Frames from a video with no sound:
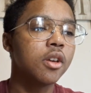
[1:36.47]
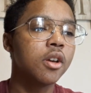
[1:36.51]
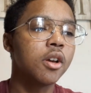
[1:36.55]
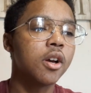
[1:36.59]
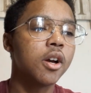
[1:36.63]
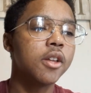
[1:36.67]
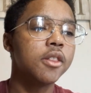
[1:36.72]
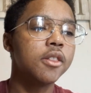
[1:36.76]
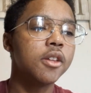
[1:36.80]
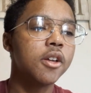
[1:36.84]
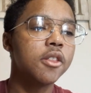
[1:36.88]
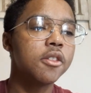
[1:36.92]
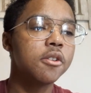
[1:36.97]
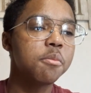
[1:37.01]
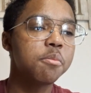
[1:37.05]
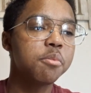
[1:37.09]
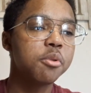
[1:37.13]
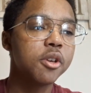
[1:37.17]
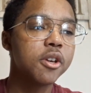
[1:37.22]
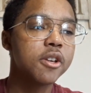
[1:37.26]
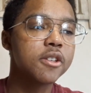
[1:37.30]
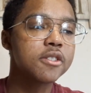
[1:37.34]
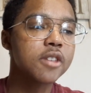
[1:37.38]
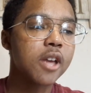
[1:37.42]
Another
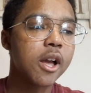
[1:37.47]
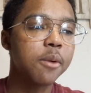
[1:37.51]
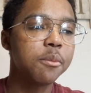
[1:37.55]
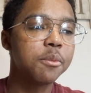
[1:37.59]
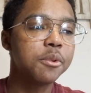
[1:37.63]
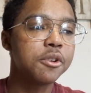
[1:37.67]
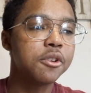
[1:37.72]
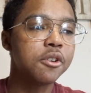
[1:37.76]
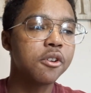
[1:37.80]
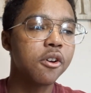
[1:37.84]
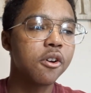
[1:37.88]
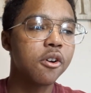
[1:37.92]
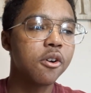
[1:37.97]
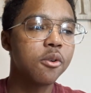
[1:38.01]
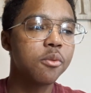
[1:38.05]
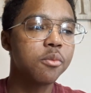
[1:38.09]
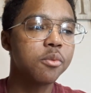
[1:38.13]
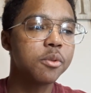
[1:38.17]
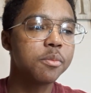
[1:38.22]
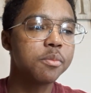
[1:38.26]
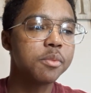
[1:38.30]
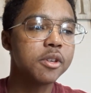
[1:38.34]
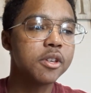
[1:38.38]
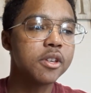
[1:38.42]
place I would go
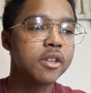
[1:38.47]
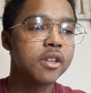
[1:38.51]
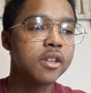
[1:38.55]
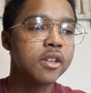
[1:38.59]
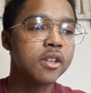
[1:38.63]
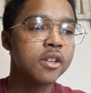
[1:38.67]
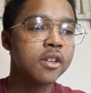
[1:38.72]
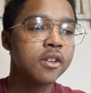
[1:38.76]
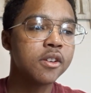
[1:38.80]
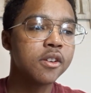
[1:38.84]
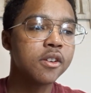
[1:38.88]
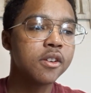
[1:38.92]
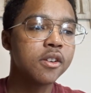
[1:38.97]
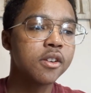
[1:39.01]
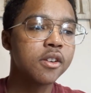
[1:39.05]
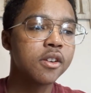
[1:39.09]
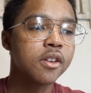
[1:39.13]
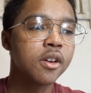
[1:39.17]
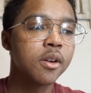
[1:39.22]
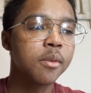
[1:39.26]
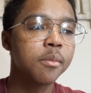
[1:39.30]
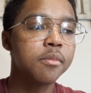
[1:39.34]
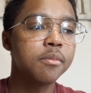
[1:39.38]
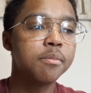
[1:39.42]
would be
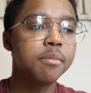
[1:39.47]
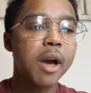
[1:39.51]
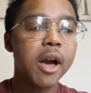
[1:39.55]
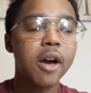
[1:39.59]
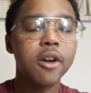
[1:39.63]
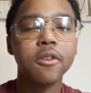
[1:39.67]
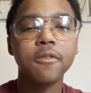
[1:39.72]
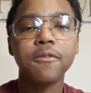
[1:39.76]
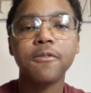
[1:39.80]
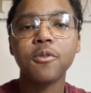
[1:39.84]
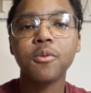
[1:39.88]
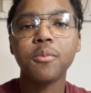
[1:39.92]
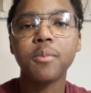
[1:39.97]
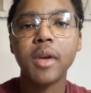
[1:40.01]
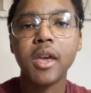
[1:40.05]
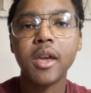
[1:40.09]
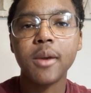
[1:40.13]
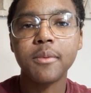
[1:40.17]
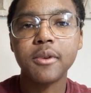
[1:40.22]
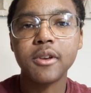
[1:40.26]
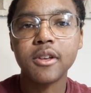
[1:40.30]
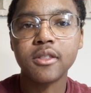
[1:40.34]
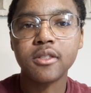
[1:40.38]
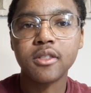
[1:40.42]
Bountiful
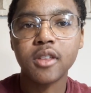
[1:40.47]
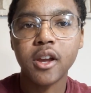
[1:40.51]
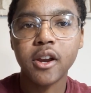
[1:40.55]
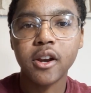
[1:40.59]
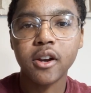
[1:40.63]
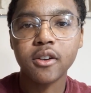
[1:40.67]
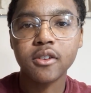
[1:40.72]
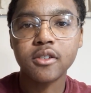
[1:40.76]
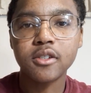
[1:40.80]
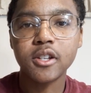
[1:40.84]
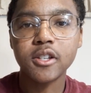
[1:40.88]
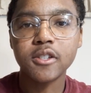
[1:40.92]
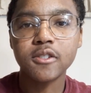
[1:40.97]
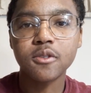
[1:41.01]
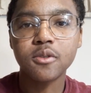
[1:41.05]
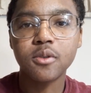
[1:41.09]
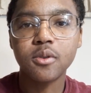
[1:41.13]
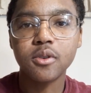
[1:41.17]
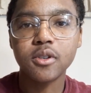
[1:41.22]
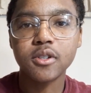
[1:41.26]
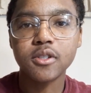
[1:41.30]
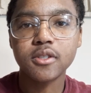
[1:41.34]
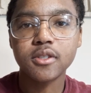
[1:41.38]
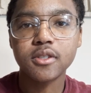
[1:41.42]
Baby, their
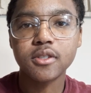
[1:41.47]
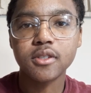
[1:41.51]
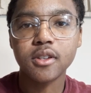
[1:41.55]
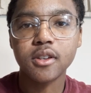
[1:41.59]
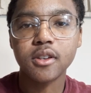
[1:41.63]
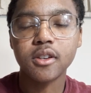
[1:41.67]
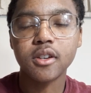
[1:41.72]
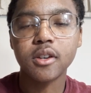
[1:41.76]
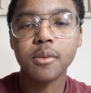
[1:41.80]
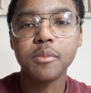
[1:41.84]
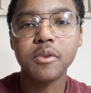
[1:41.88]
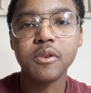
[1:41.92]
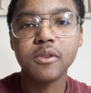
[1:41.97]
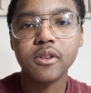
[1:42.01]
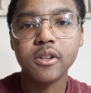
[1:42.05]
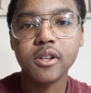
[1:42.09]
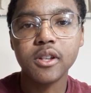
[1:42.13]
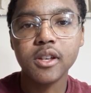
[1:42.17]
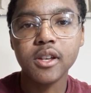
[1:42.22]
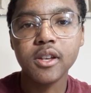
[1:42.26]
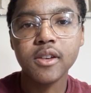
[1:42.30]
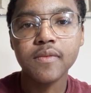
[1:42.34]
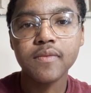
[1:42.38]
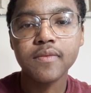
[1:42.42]
discourse
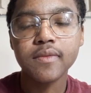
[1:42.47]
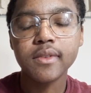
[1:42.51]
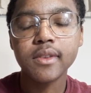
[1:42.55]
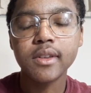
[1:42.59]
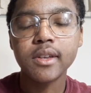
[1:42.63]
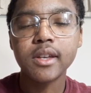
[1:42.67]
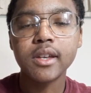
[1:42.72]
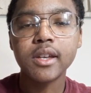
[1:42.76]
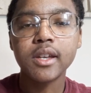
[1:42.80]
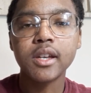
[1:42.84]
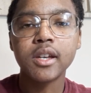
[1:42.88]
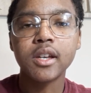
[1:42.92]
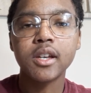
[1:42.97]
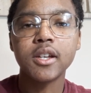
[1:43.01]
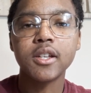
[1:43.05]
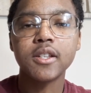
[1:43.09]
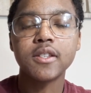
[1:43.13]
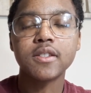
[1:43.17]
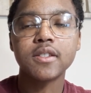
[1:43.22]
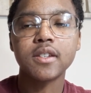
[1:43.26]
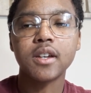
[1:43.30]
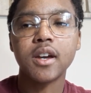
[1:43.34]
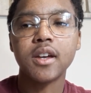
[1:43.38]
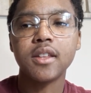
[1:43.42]
community.
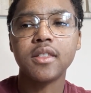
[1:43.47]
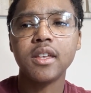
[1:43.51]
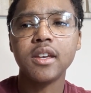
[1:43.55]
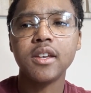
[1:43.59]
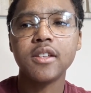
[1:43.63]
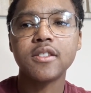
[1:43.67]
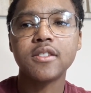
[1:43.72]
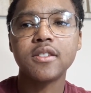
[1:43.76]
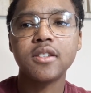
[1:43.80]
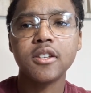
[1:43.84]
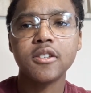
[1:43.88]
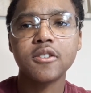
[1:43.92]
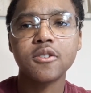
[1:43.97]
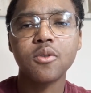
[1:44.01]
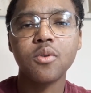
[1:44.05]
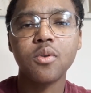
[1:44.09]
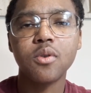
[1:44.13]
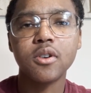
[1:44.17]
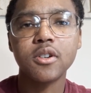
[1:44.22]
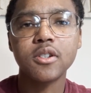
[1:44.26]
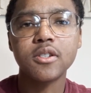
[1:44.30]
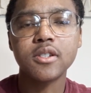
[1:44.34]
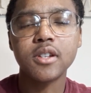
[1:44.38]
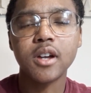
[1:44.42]
I think it's
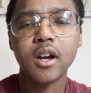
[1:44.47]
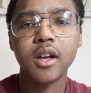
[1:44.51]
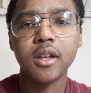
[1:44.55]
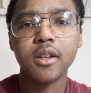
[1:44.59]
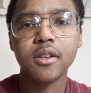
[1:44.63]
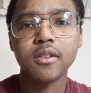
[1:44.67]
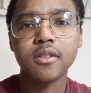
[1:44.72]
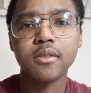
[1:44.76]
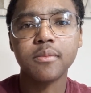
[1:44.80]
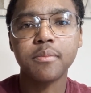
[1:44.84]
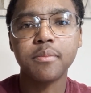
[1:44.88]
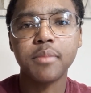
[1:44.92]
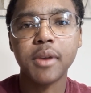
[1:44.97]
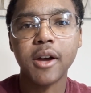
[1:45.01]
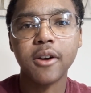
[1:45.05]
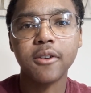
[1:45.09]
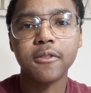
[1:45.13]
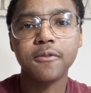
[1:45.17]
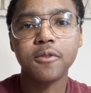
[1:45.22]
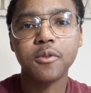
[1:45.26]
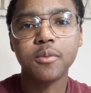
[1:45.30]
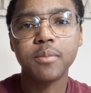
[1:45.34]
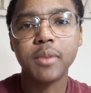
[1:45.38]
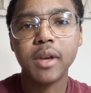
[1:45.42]

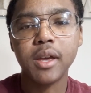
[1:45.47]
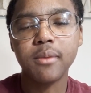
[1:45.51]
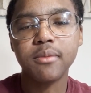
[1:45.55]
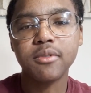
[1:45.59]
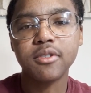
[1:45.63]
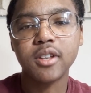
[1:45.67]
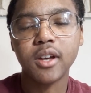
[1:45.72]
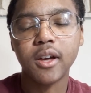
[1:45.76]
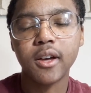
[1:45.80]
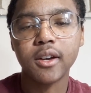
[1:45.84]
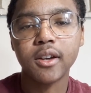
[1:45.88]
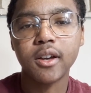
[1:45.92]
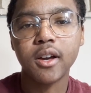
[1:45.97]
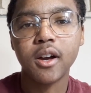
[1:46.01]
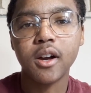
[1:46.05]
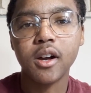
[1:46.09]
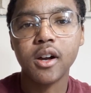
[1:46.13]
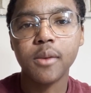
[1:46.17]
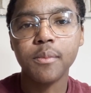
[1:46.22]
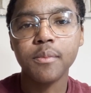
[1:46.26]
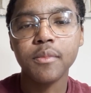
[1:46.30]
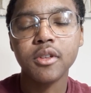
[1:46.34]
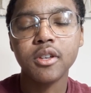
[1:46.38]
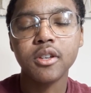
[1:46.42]

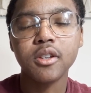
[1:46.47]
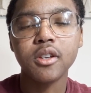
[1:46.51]
discourse.bountifulbaby.com.